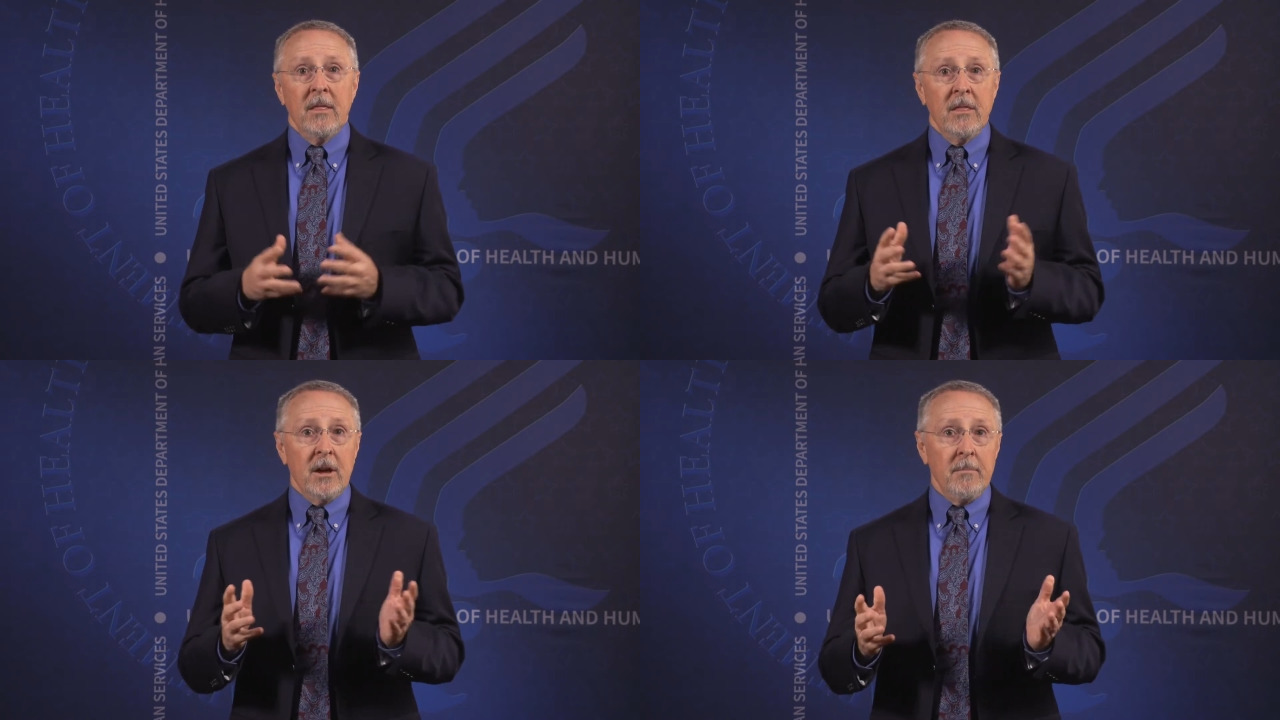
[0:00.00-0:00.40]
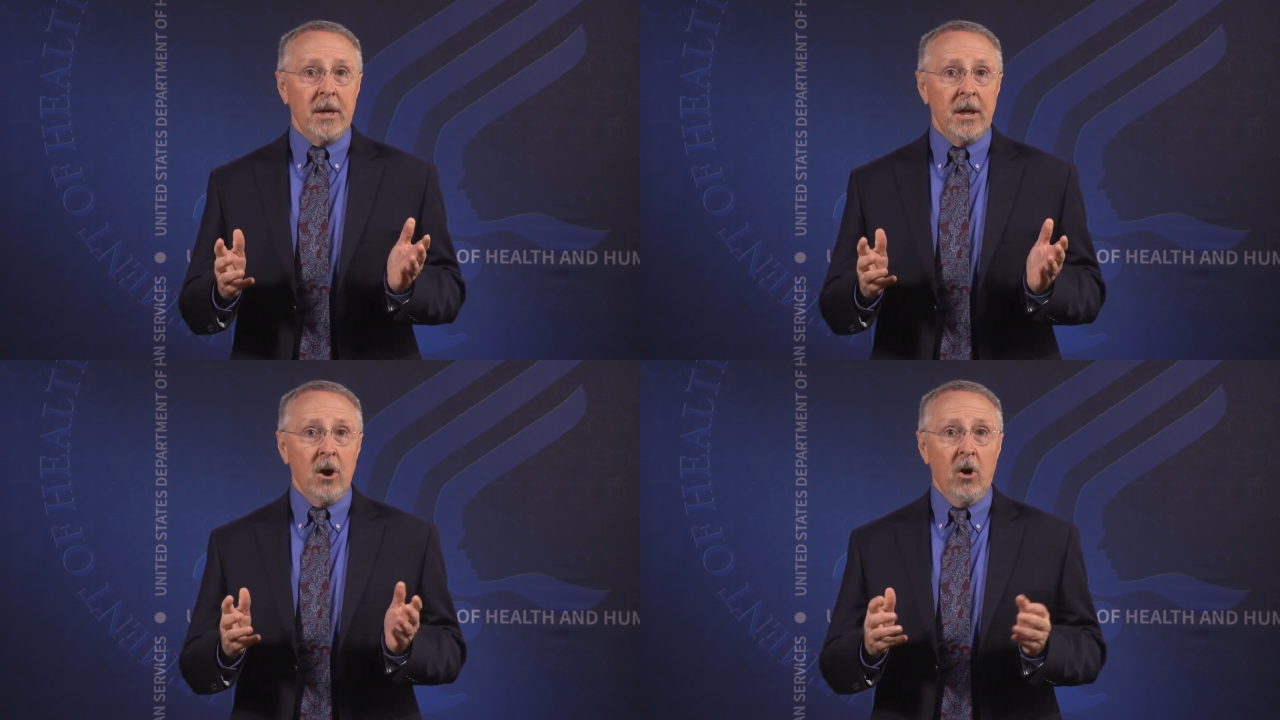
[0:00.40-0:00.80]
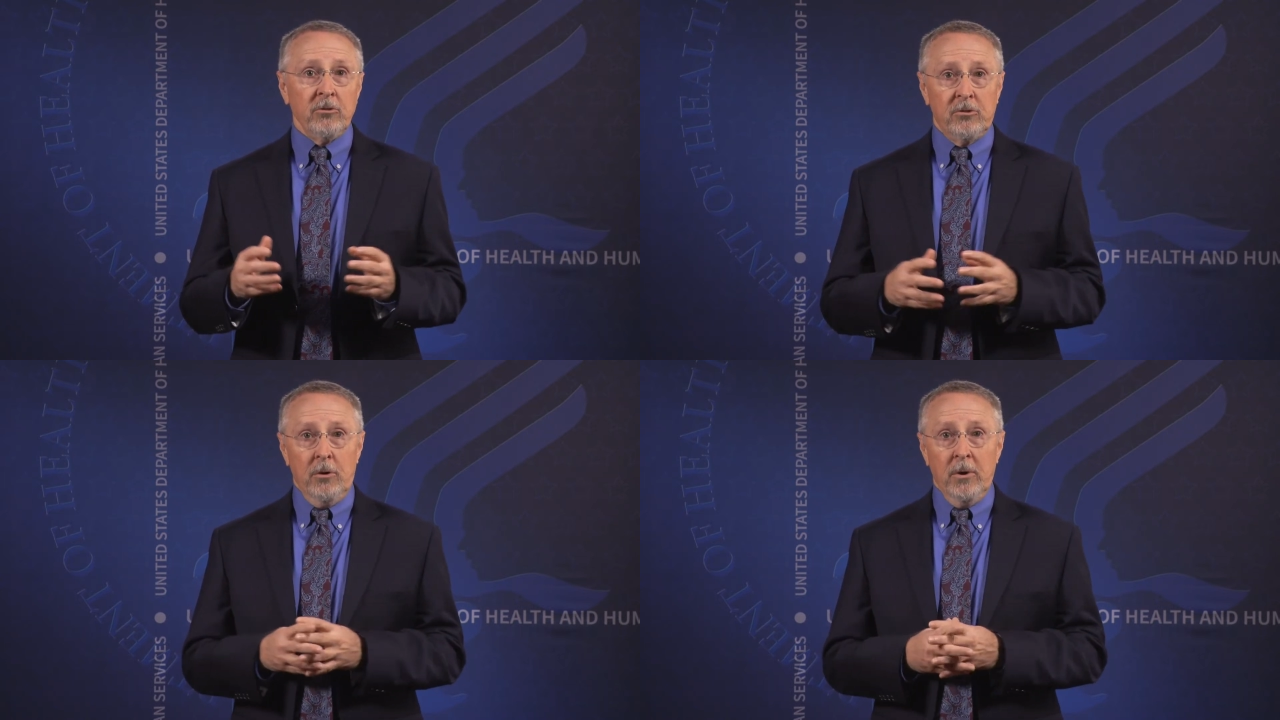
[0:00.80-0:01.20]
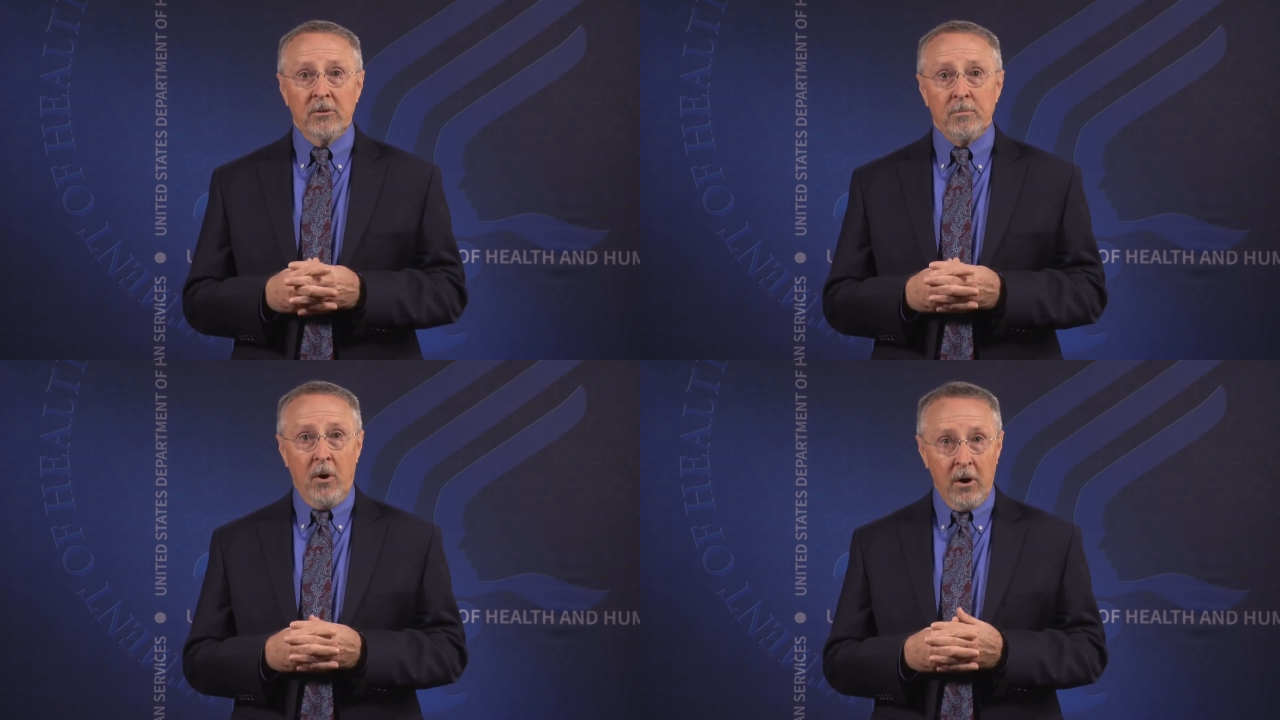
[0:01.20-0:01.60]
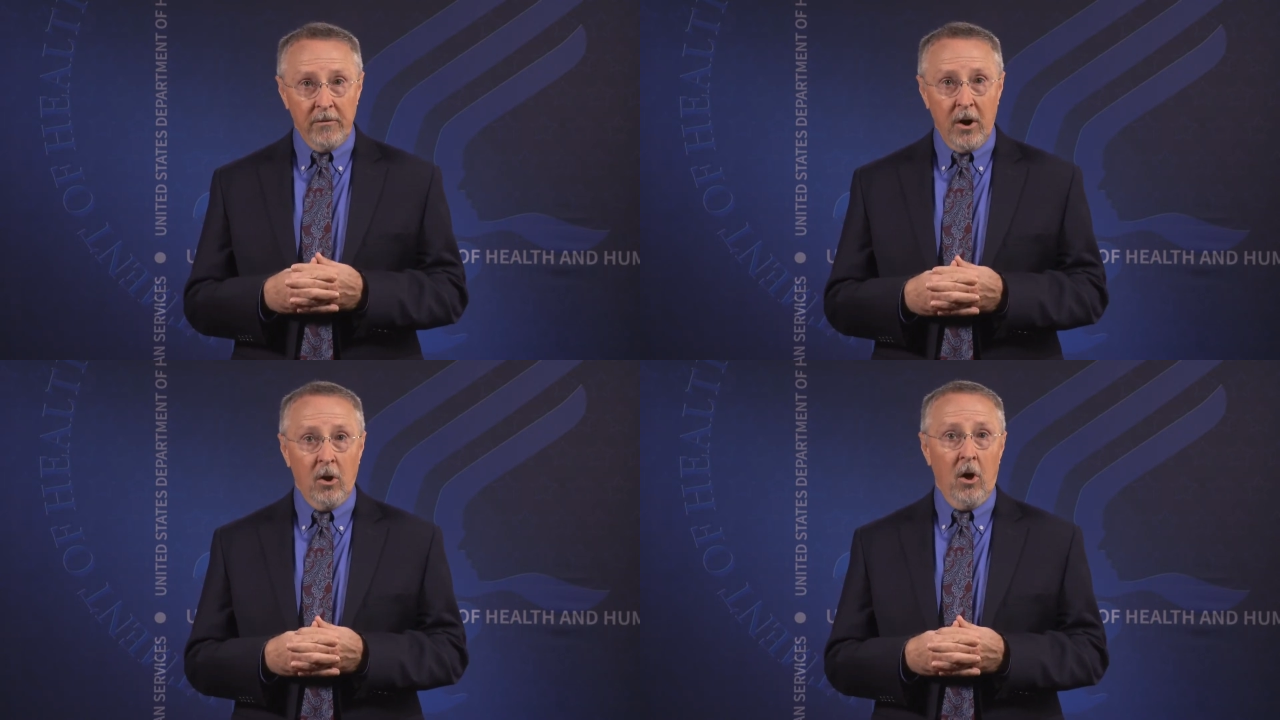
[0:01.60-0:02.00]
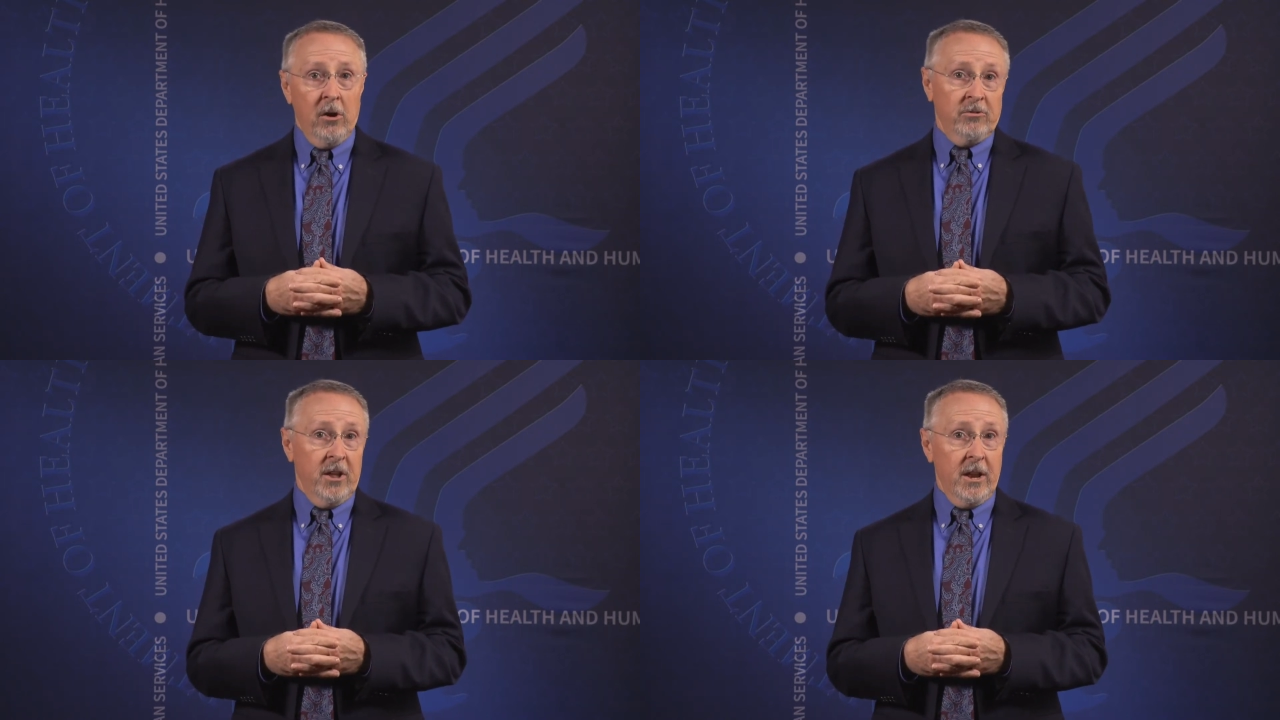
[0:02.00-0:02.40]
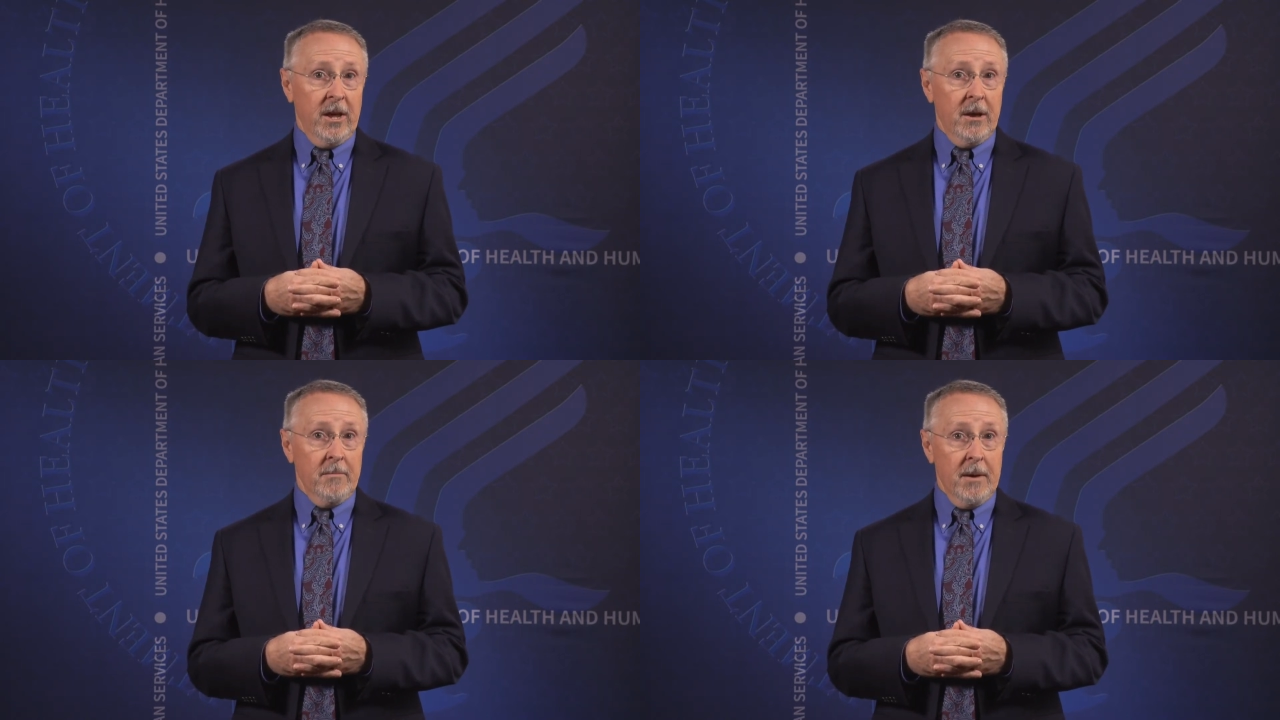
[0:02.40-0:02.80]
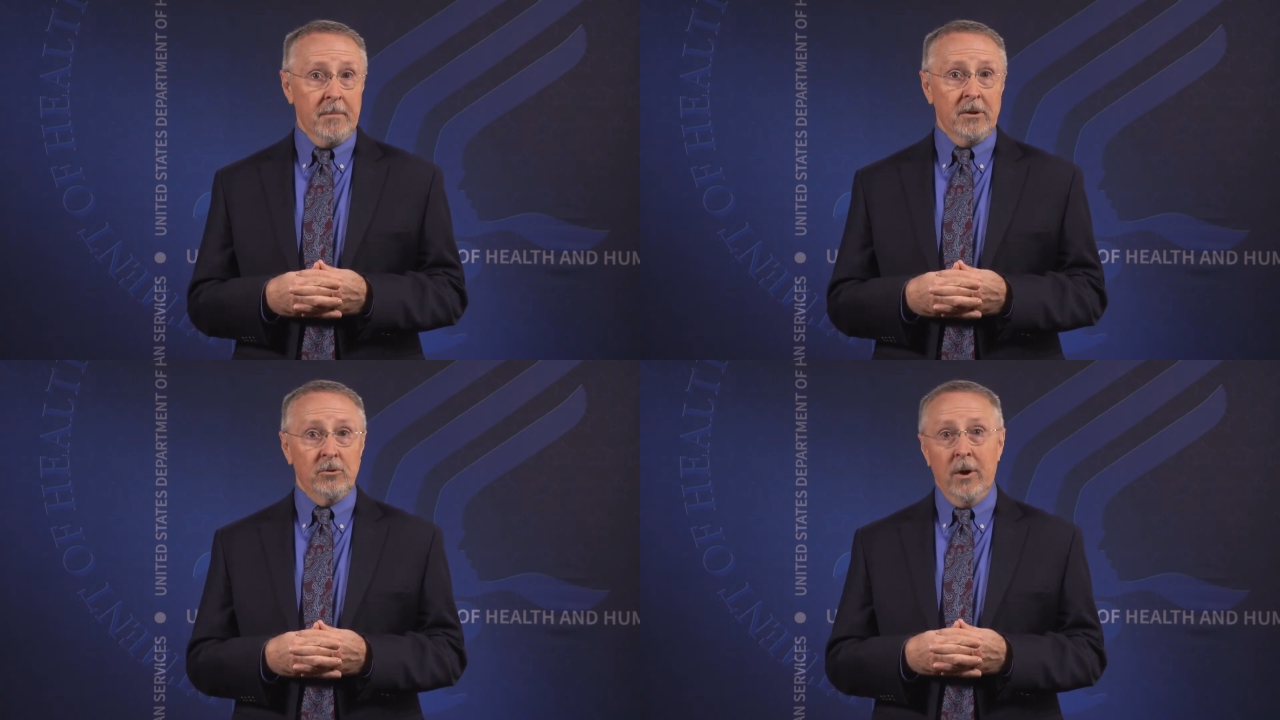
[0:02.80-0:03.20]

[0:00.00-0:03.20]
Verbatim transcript: The committee also, as part of our longstanding commitment